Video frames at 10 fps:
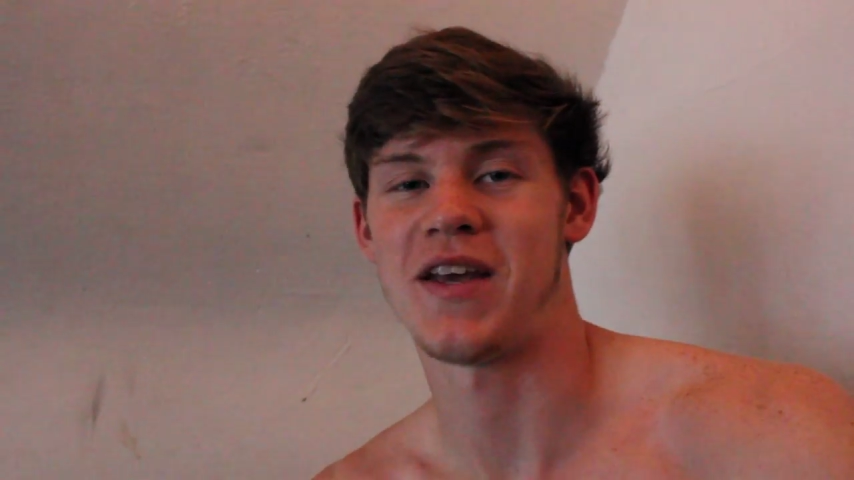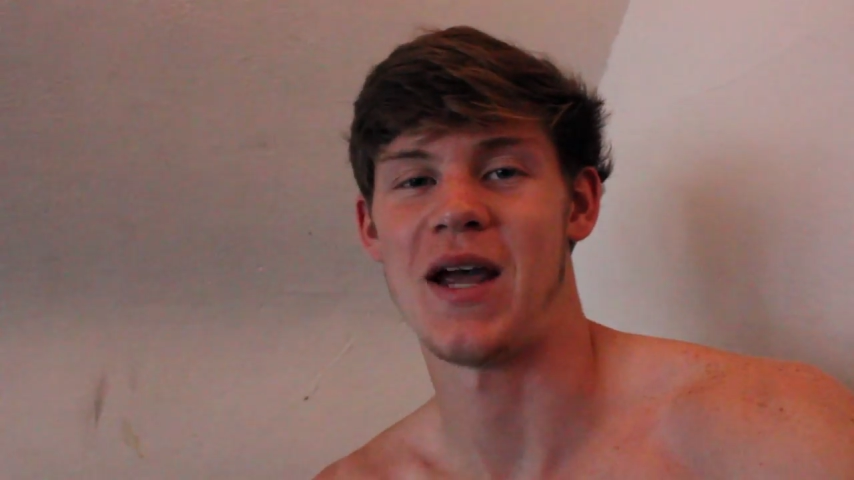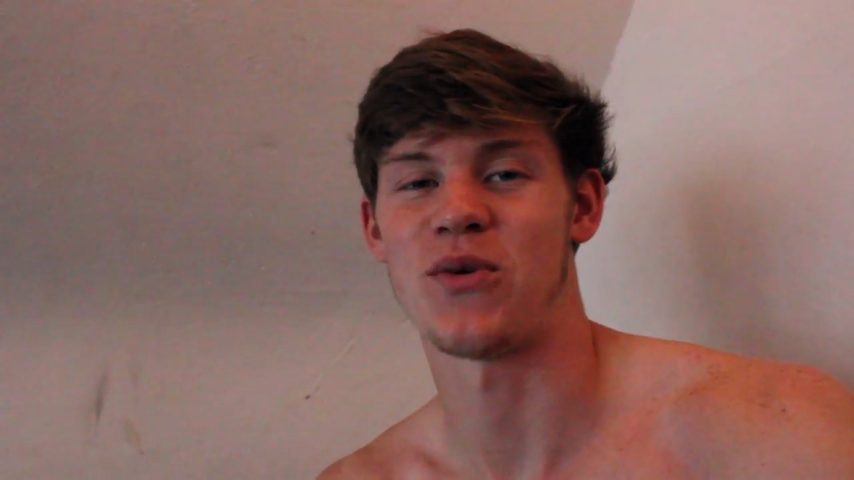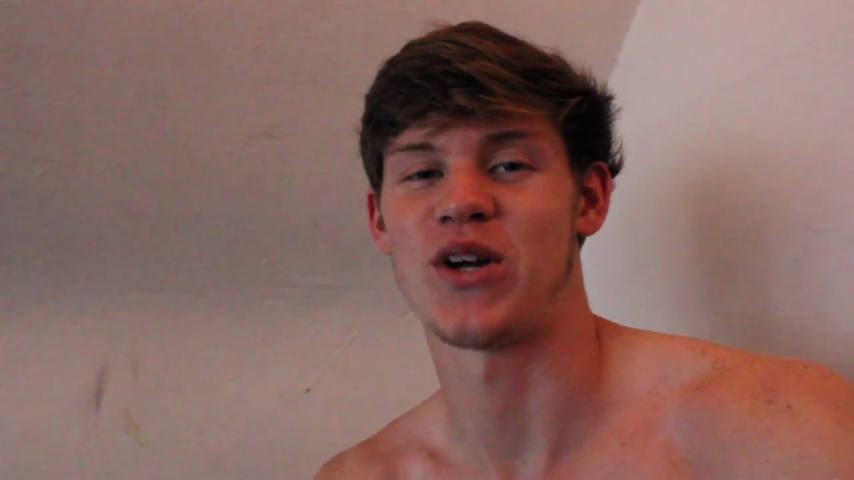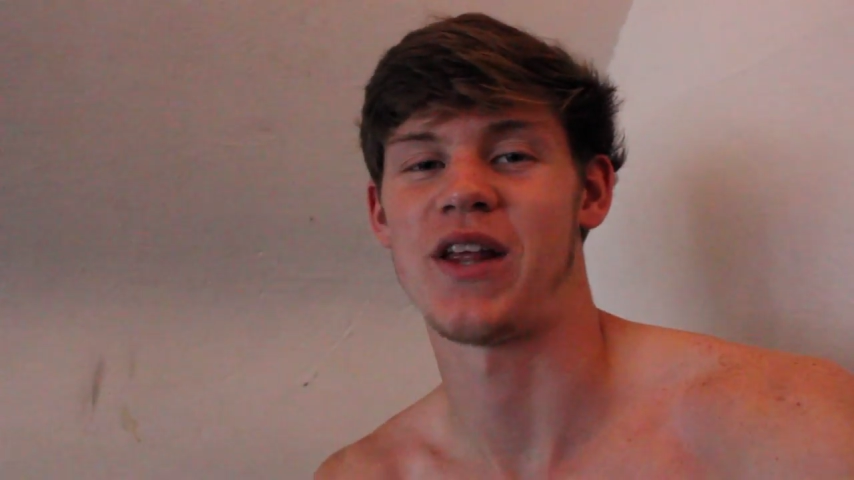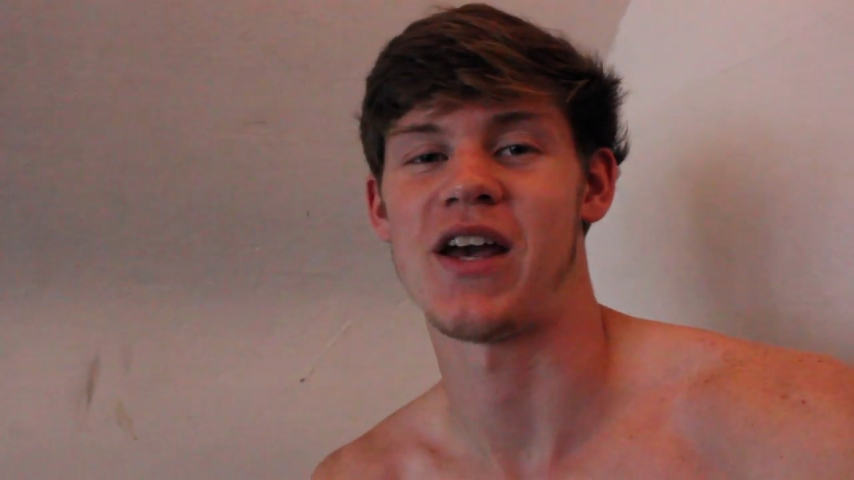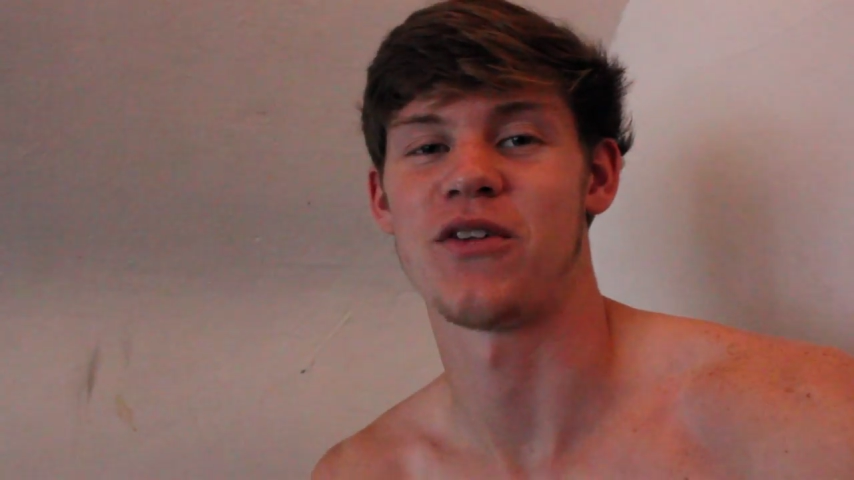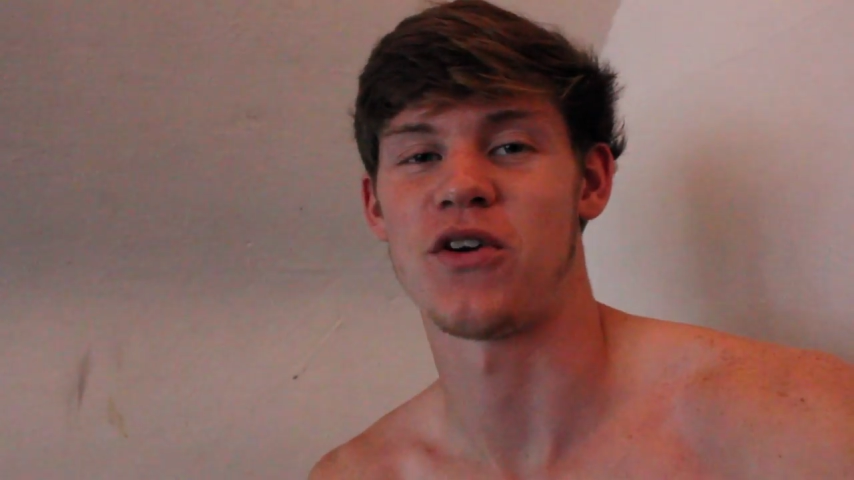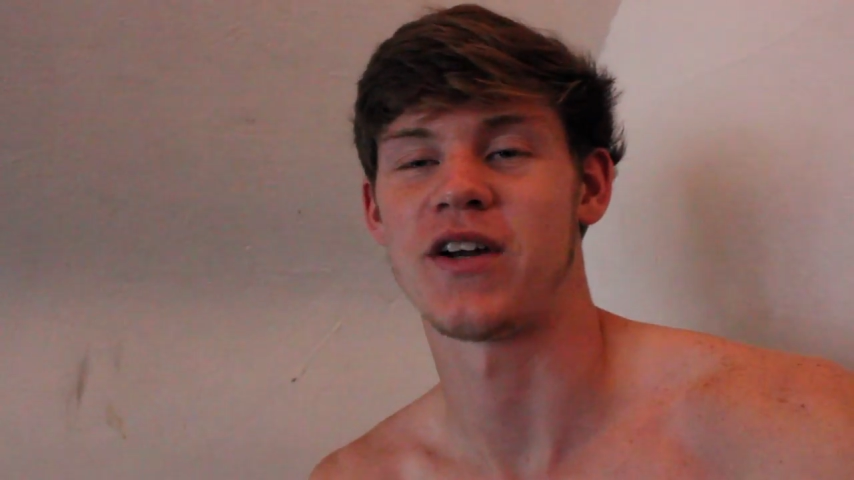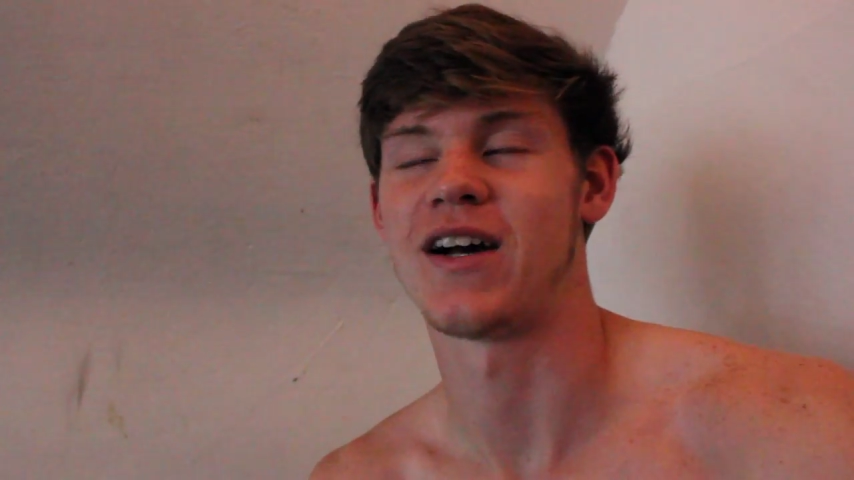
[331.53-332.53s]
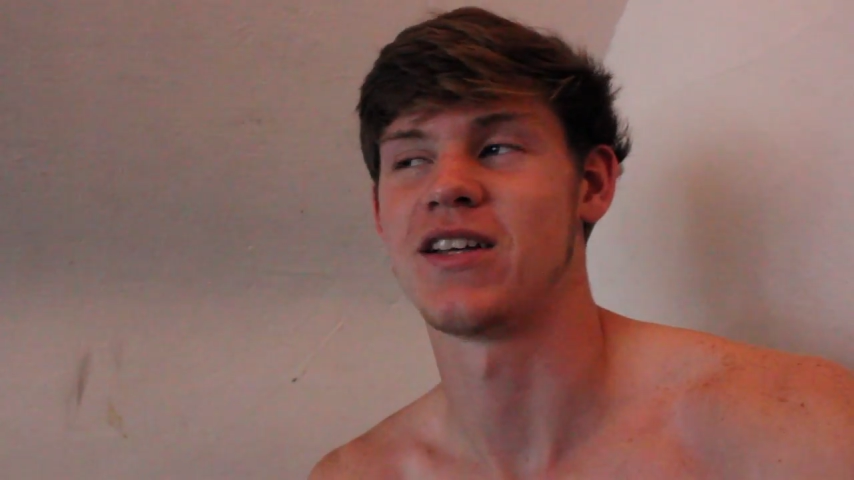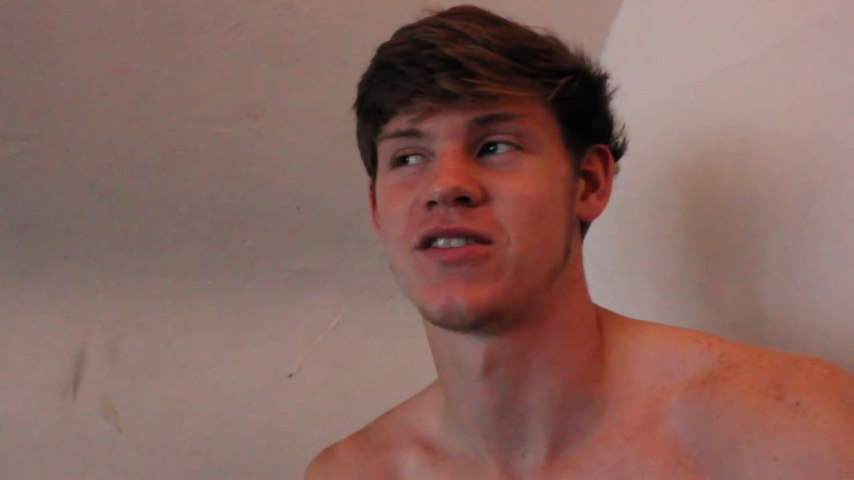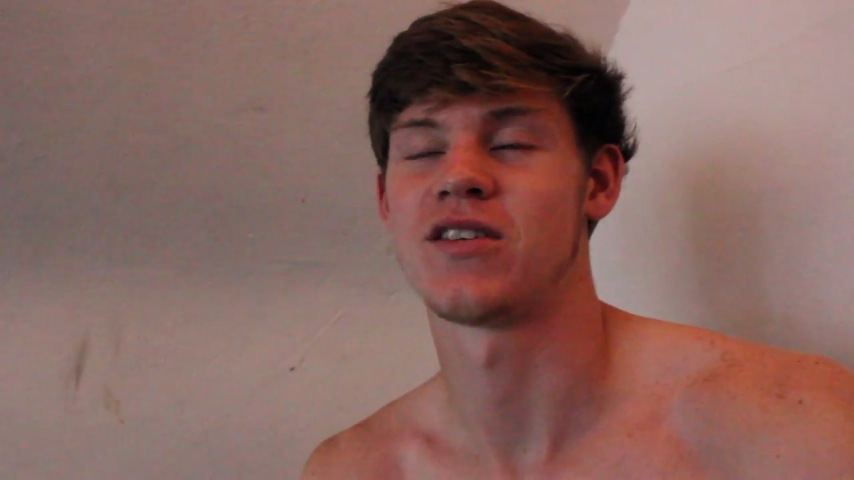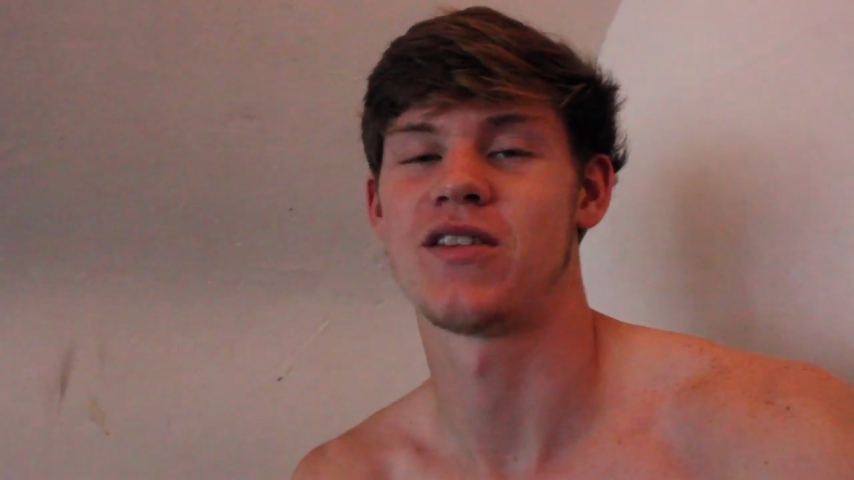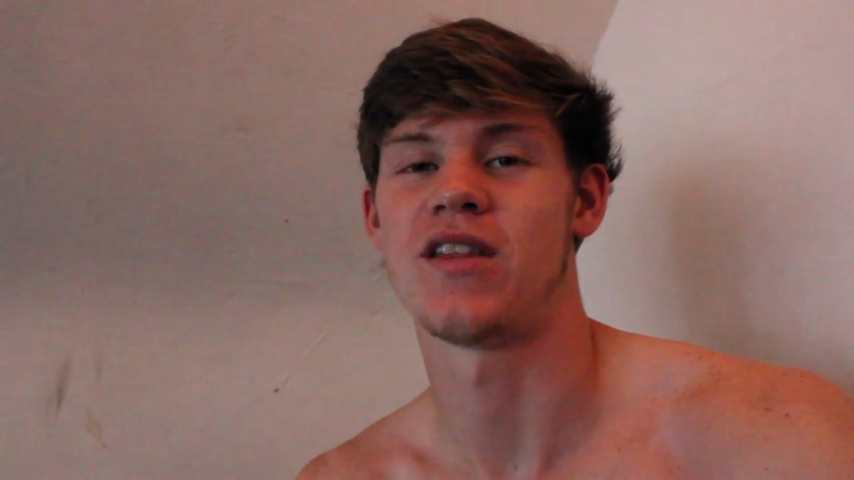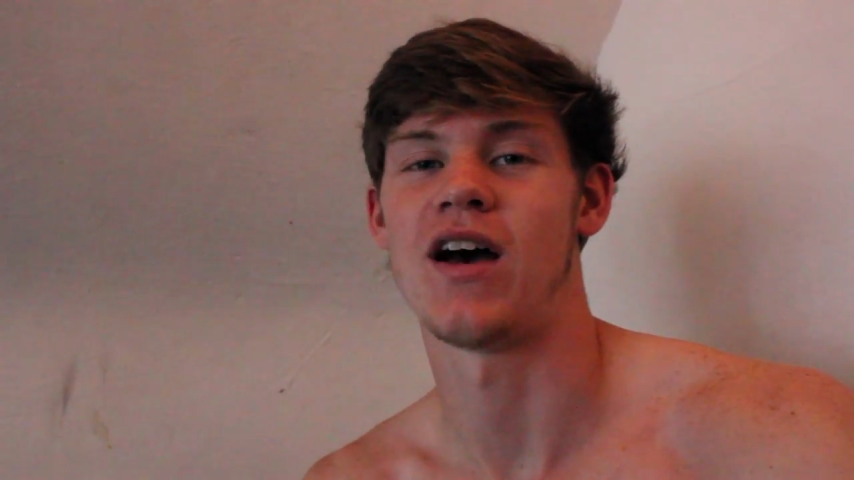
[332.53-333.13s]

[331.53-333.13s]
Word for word: camera cutting out there guys.